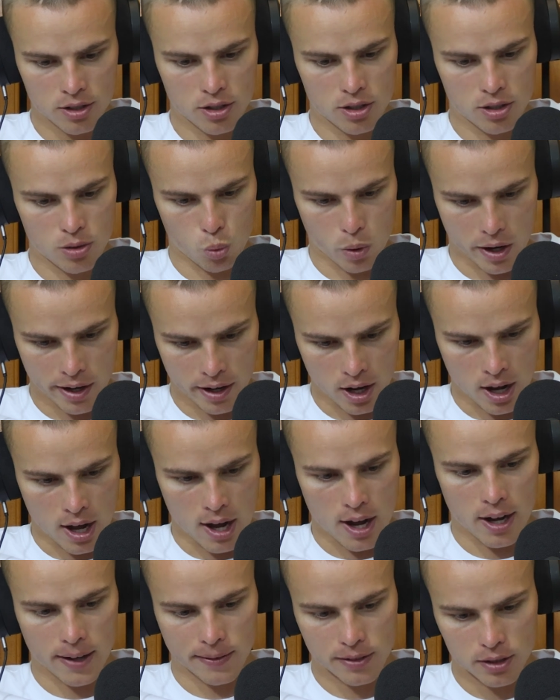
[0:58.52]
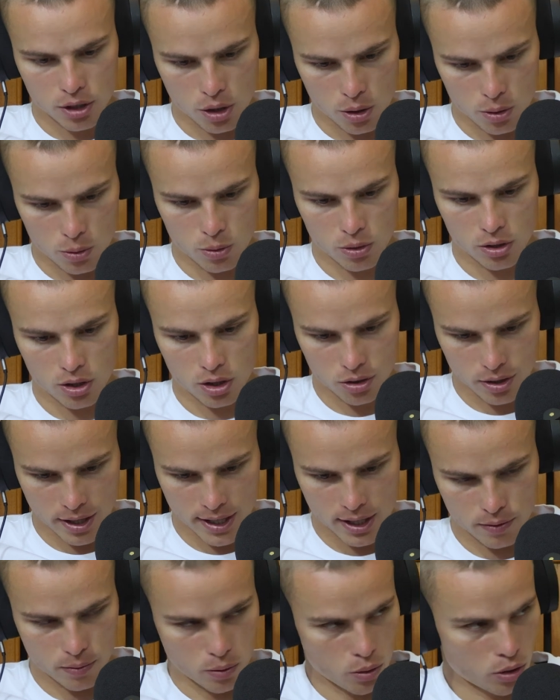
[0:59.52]
ones, 1.5s, 2s,
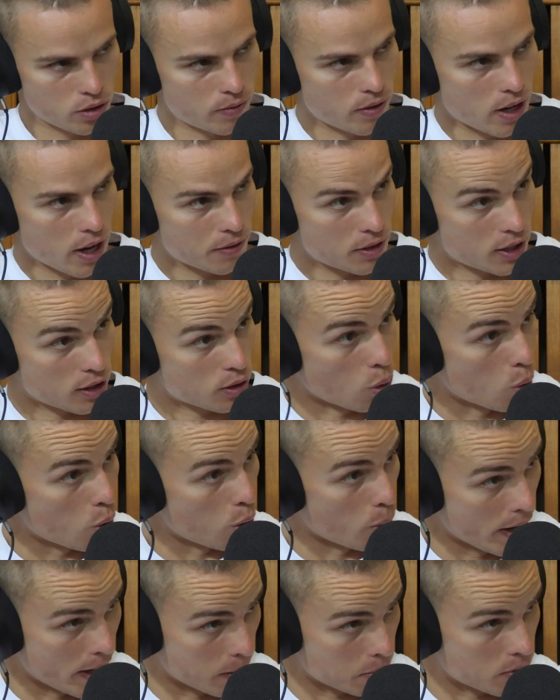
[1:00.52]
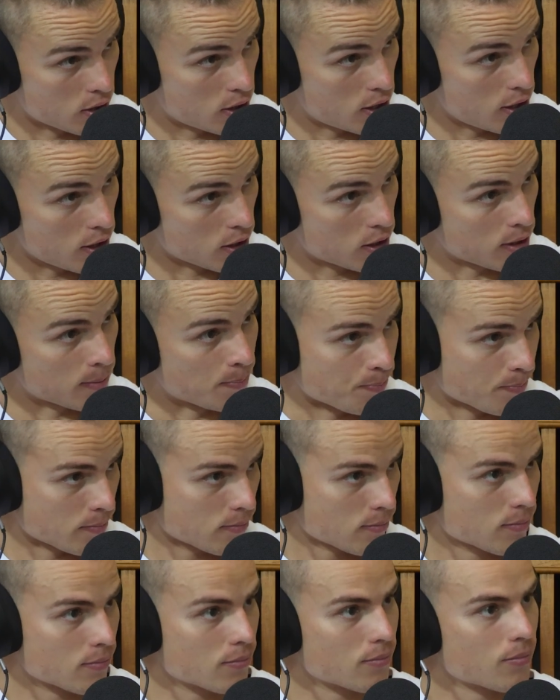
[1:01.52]
3s, 4s, 5s, 6, all the way up to 6.
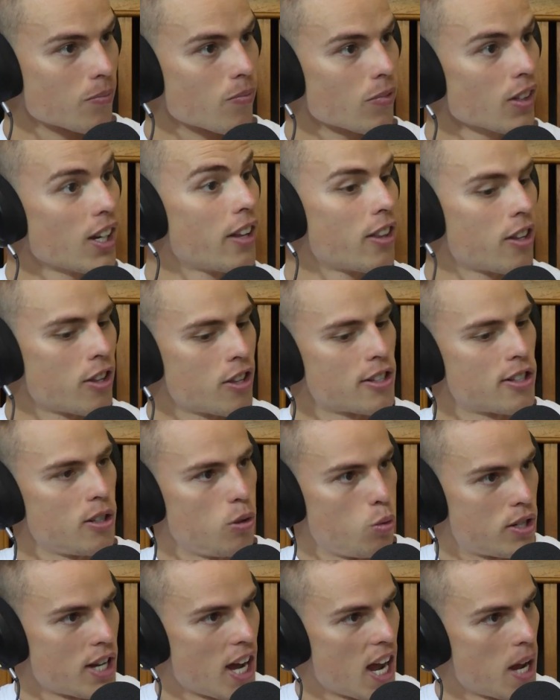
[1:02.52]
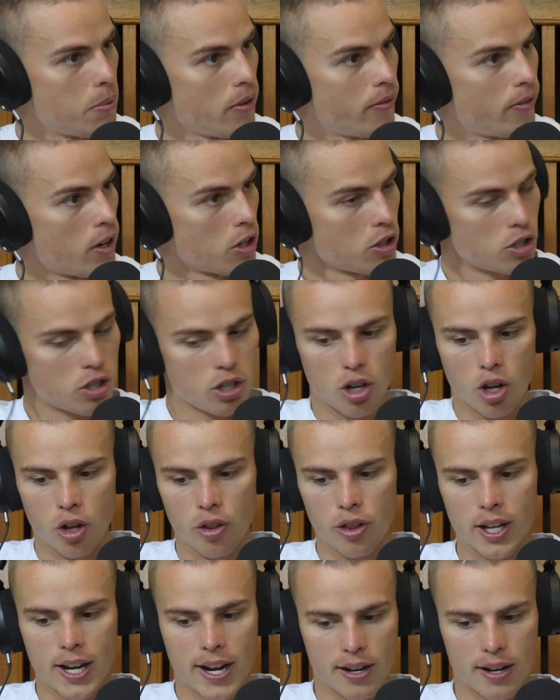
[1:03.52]
And then there's a little taper function on the